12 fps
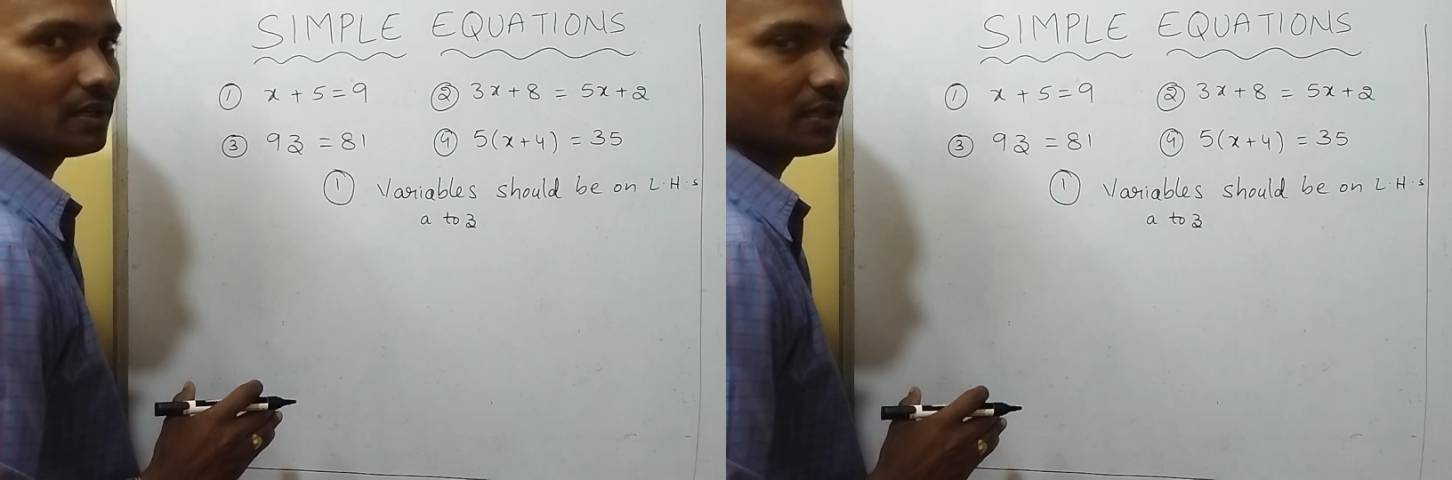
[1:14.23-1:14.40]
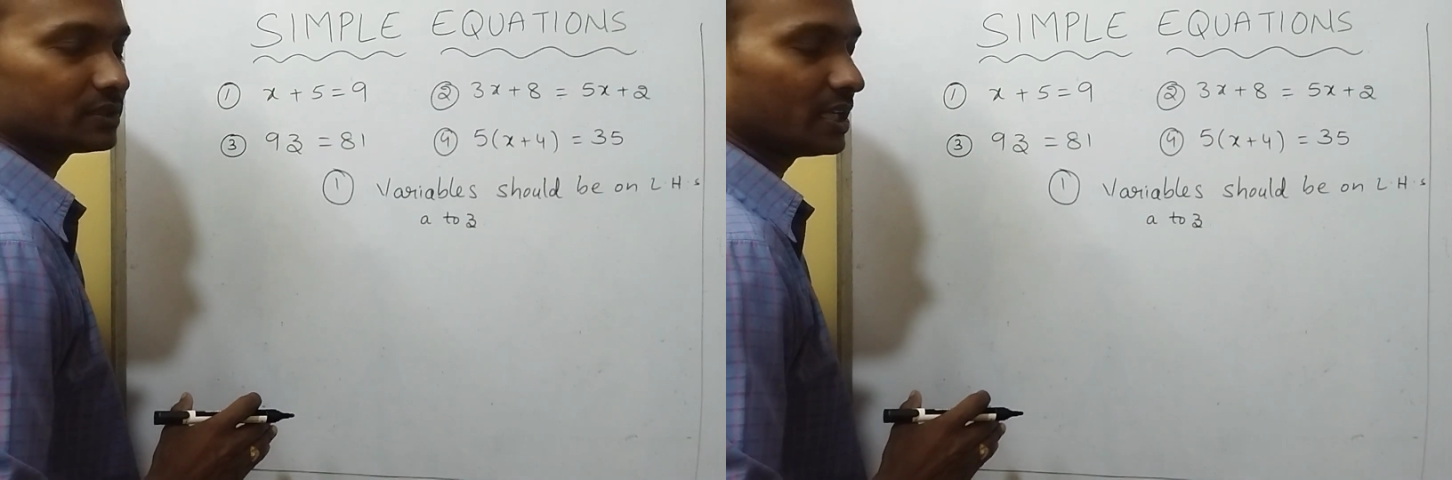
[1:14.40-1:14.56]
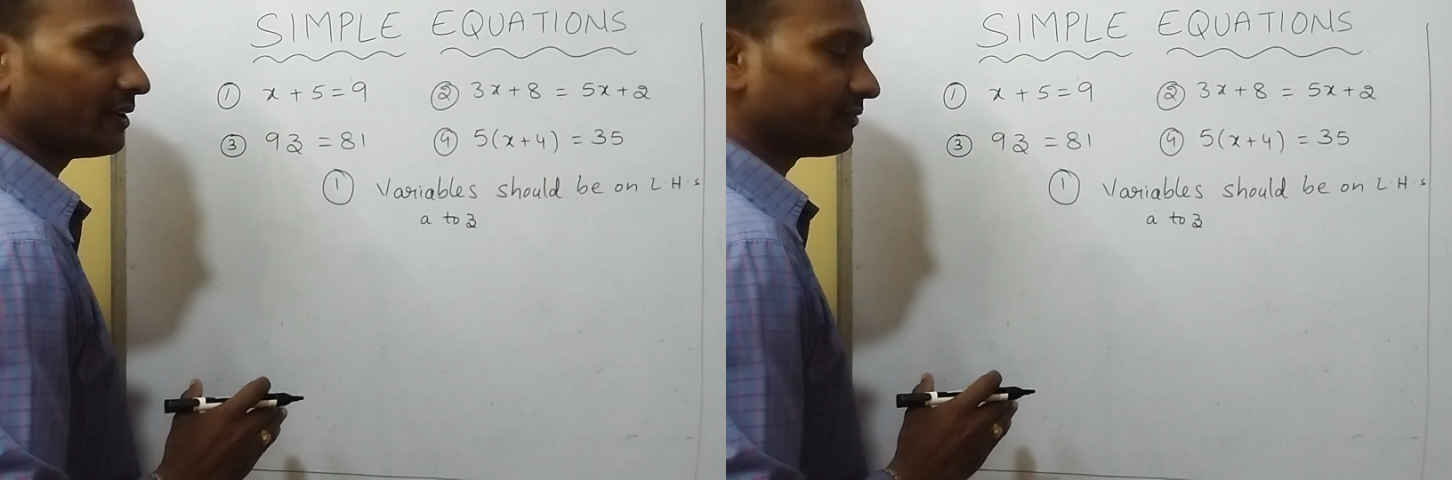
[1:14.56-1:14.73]

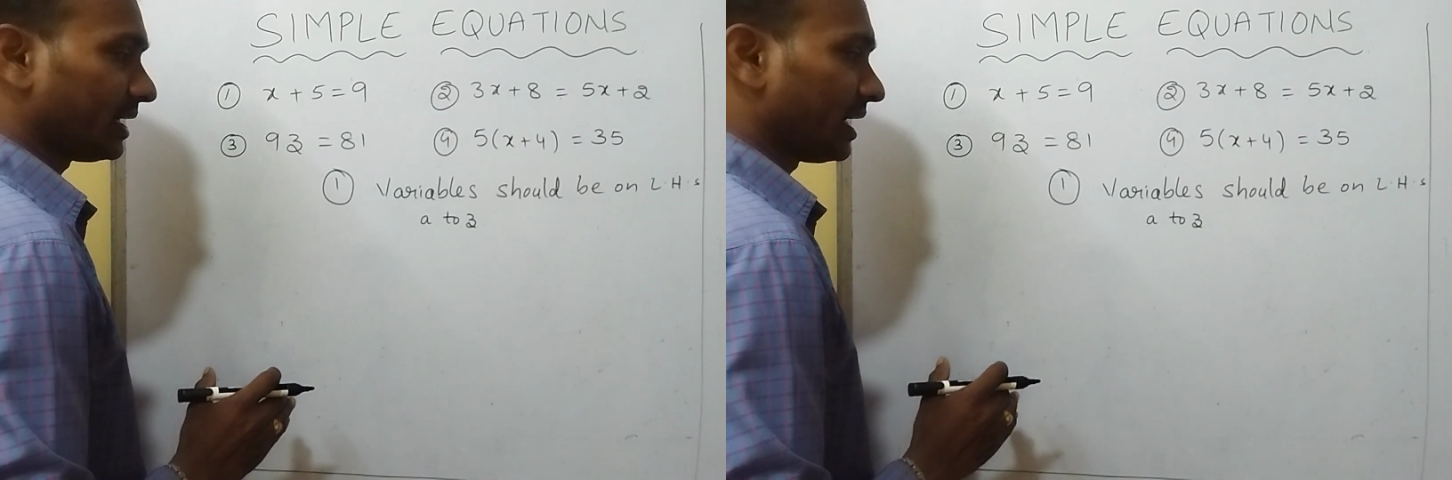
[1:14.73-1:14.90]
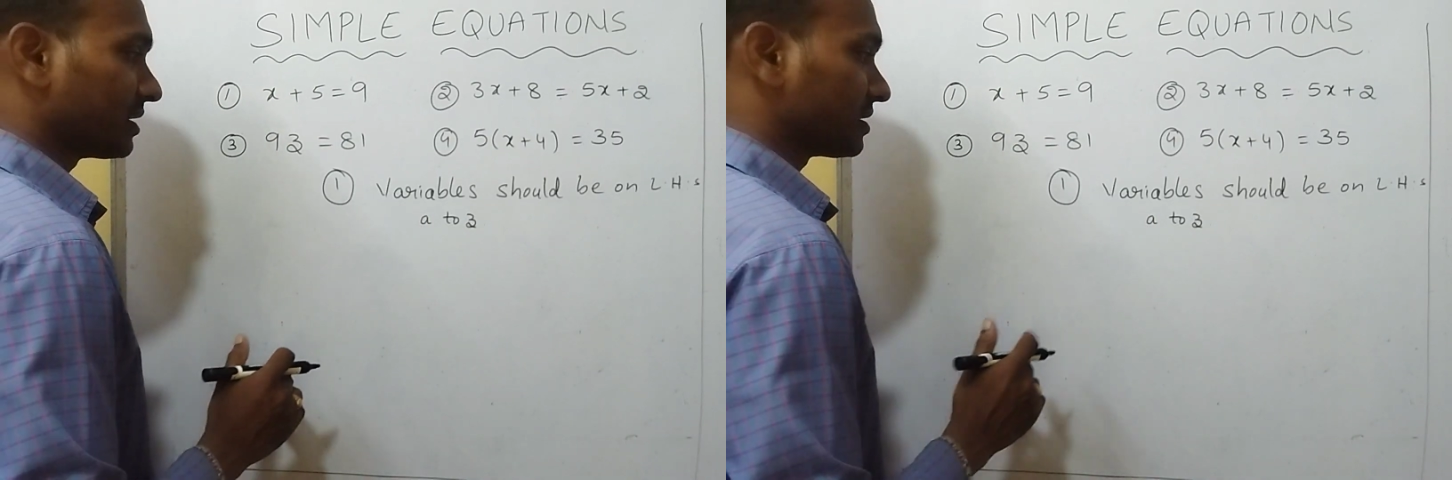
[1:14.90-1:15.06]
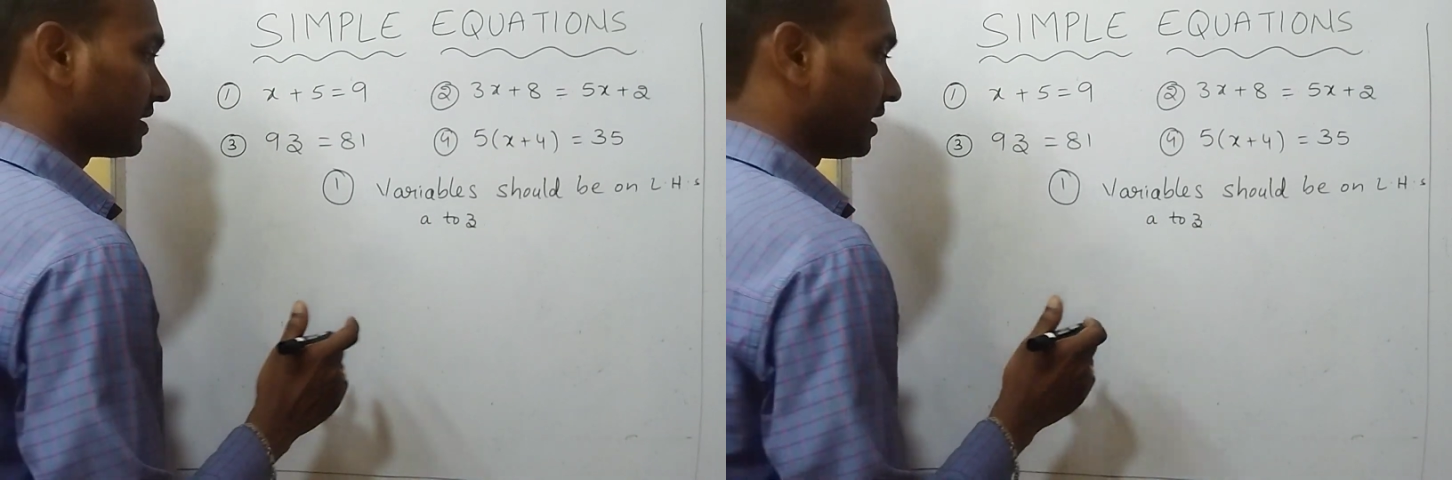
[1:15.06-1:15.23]
On the left
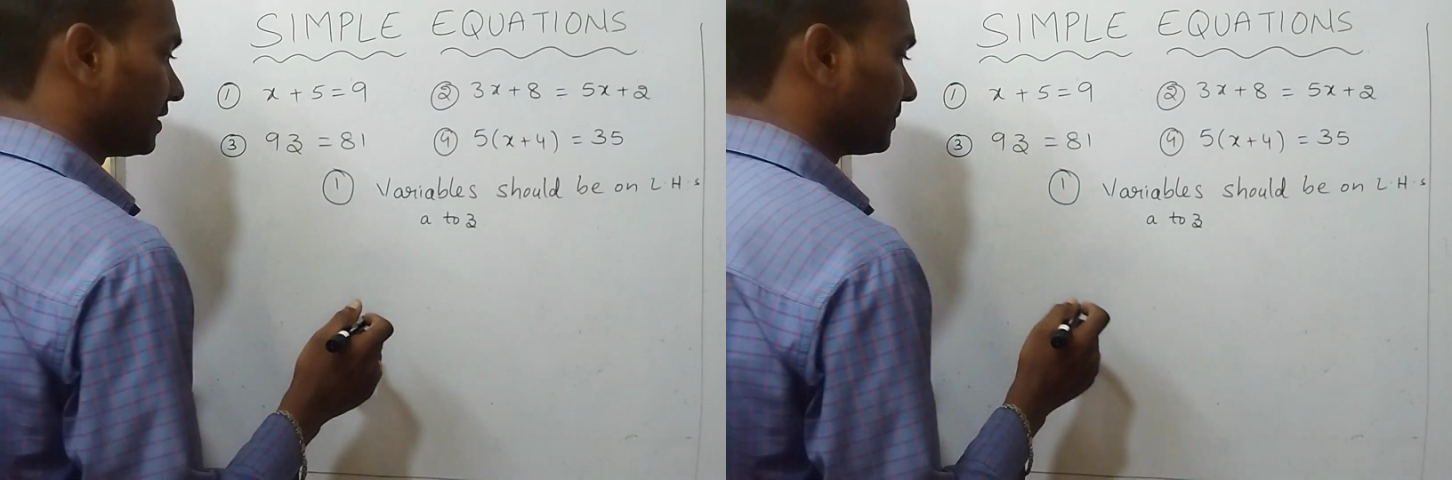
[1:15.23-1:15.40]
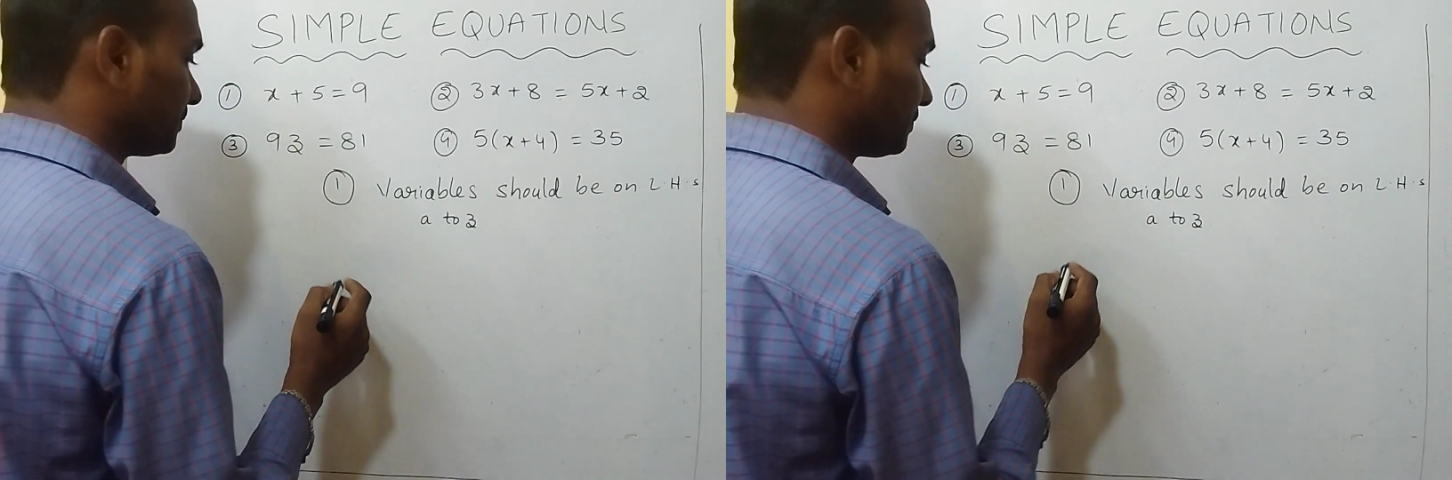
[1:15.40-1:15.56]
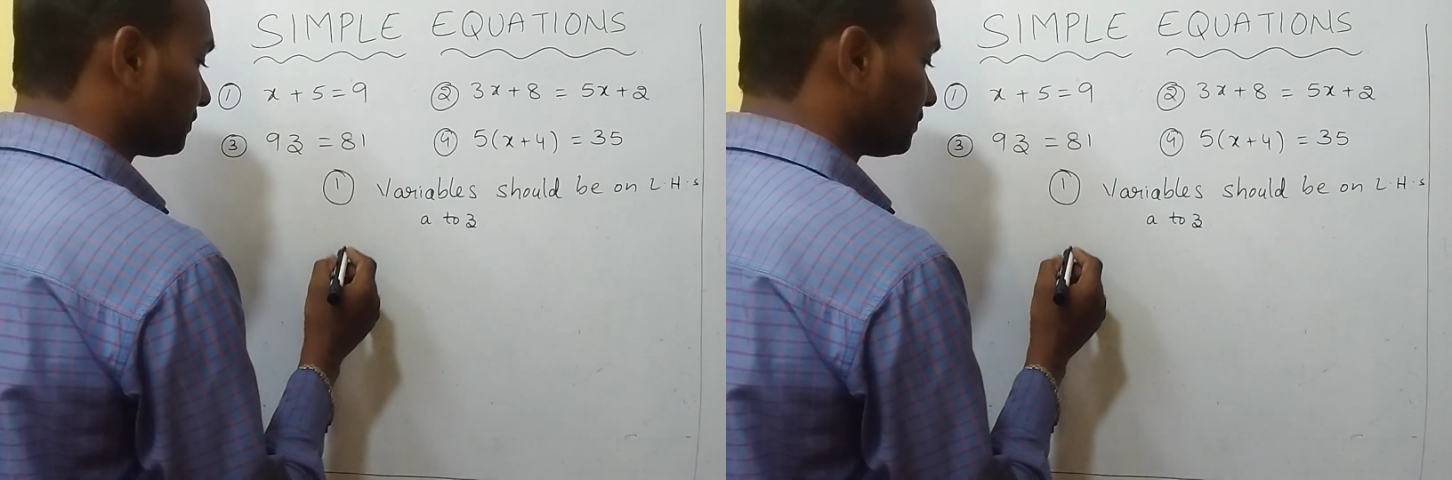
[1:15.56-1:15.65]
hand side.